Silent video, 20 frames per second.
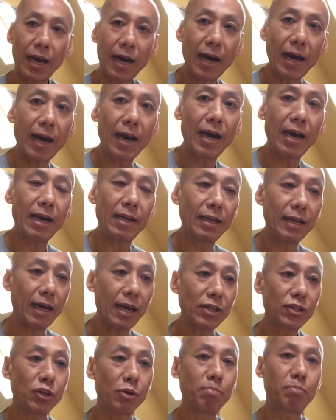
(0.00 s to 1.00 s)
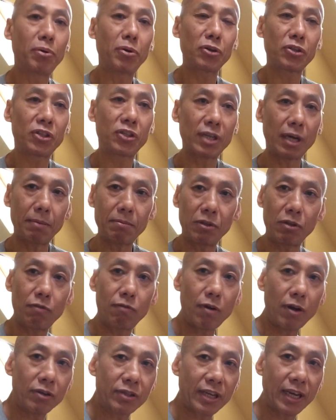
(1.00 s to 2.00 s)
and as you push up, you
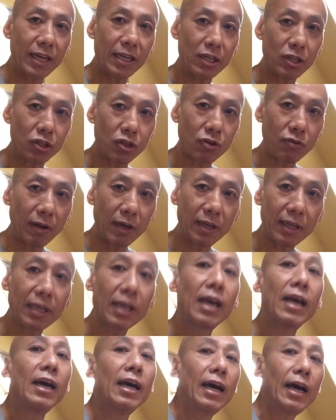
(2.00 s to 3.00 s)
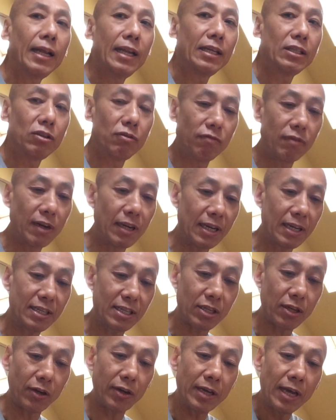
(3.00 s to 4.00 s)
rotate the trunk and then you release.
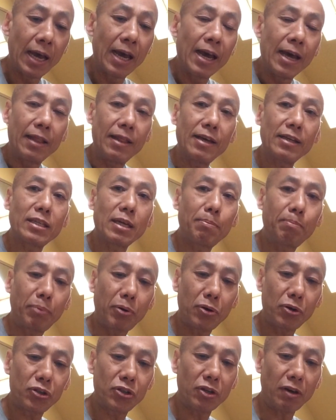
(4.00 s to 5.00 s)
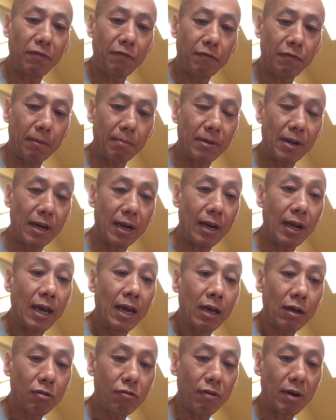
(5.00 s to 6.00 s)
So there's a push off from
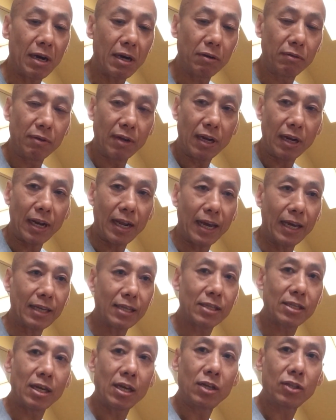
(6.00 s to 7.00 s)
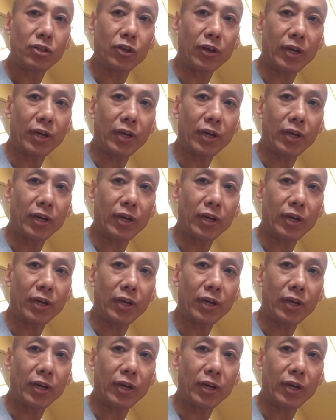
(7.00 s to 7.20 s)
ground, legs to